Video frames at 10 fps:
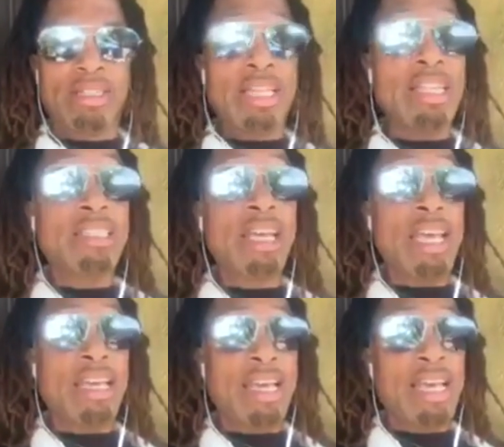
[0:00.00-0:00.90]
They
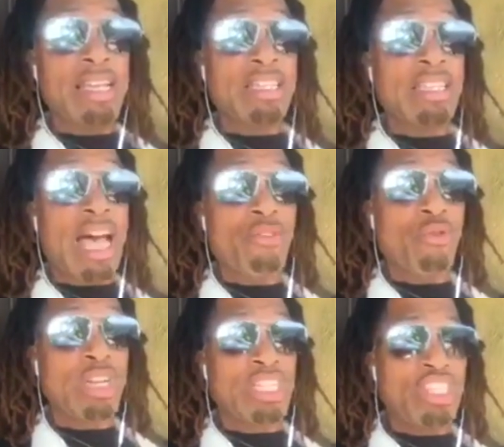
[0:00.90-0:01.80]
take, and it's not
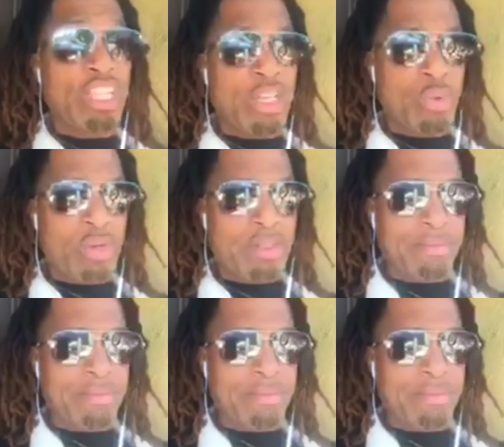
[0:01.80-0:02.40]
really genuine.